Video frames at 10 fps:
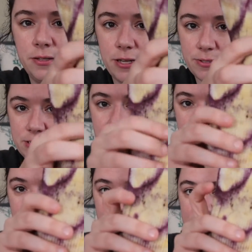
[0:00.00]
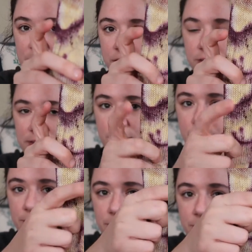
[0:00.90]
That was darker sections of the
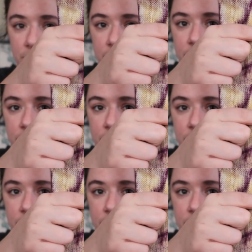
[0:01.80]
purple.